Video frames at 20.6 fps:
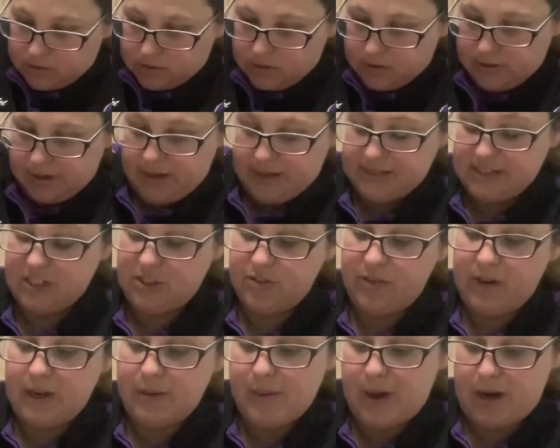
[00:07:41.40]
Now, it doesn't
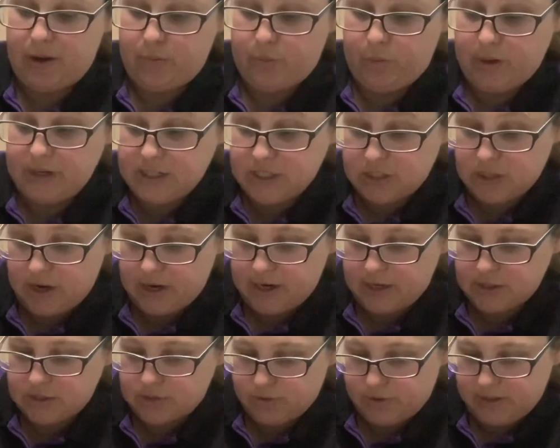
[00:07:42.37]
really matter which side
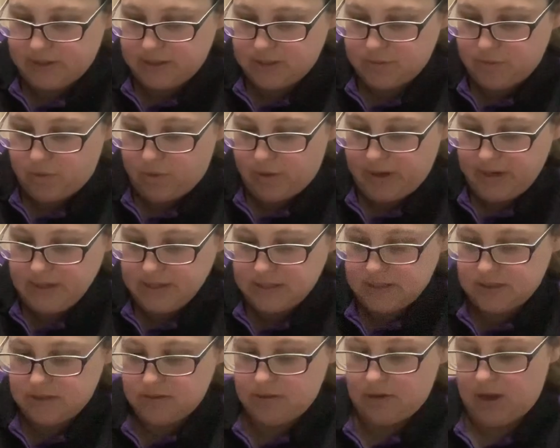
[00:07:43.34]
I do at this
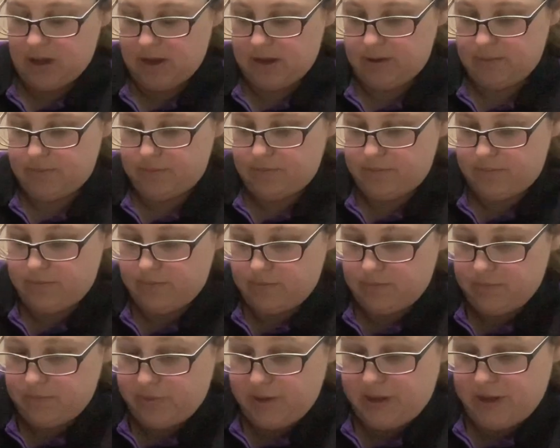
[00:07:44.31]
point,
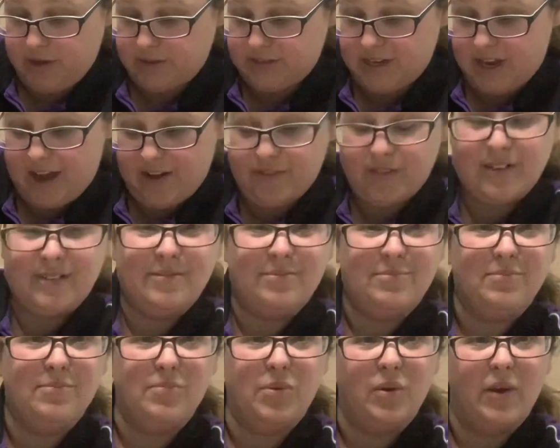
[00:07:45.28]
because I haven't
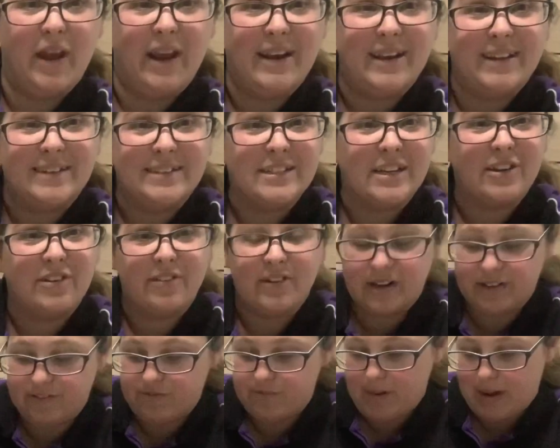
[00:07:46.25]
put any
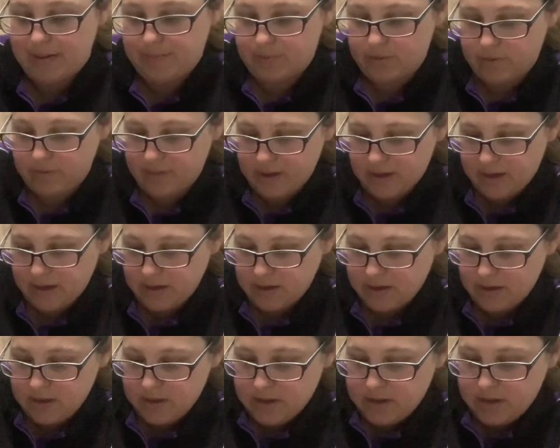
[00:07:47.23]
decorative paper on there,
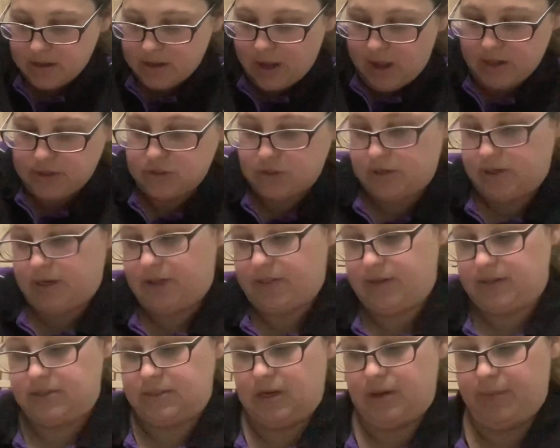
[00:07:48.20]
and so
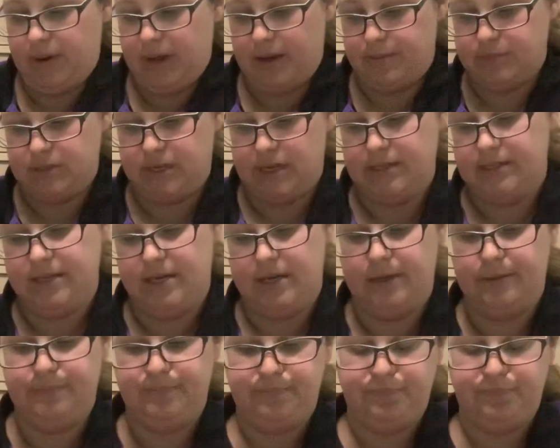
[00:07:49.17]
nothing's going to be upside down.